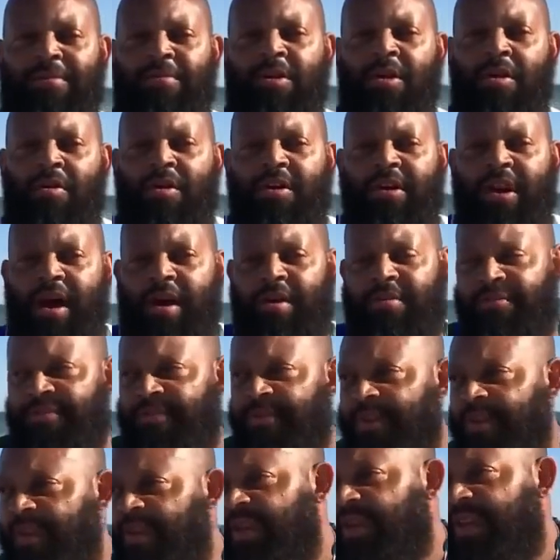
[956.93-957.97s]
that were going off.
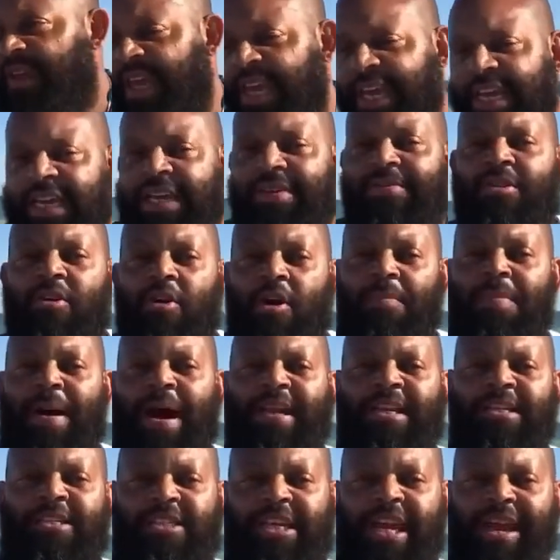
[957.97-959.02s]
He didn't even know
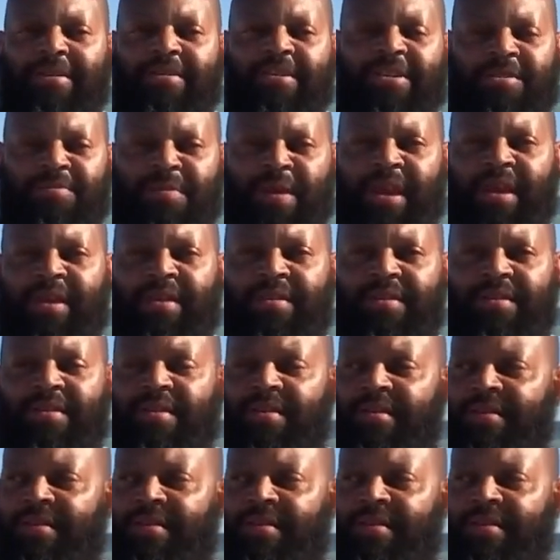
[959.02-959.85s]
about the chariots, man.